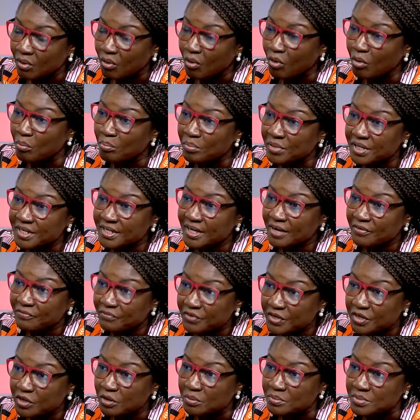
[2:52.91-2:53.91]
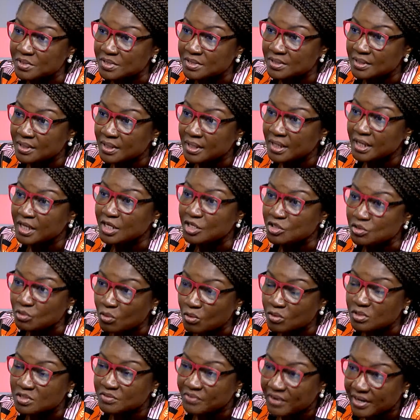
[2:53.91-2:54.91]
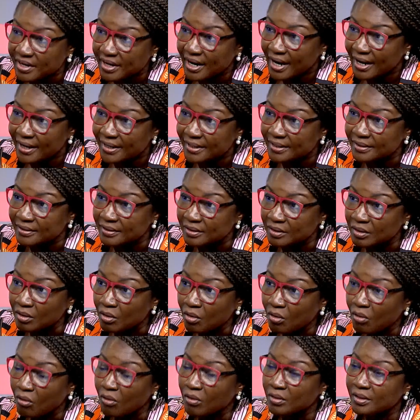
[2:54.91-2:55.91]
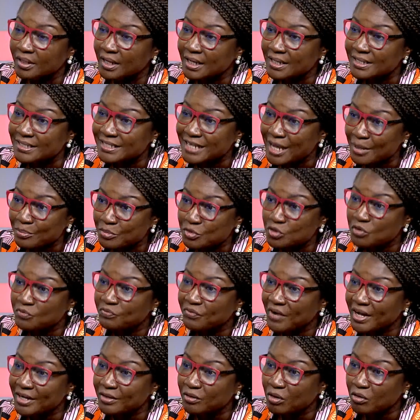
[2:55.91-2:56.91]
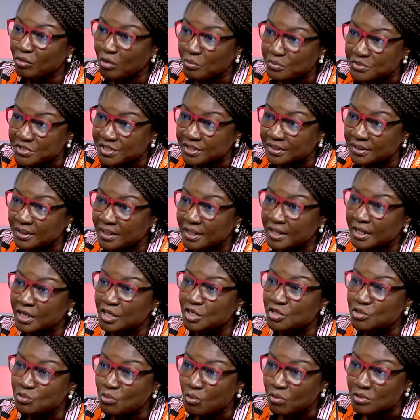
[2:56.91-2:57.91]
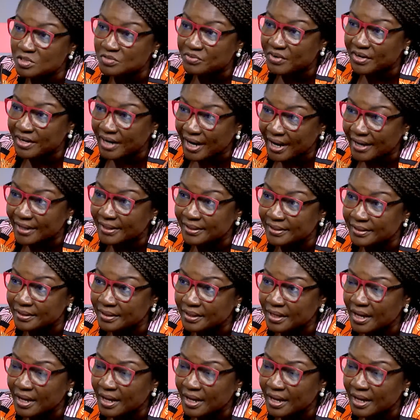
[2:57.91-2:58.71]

On media freedoms, he scores very highly. On the attempt to fight corruption, he scores very highly.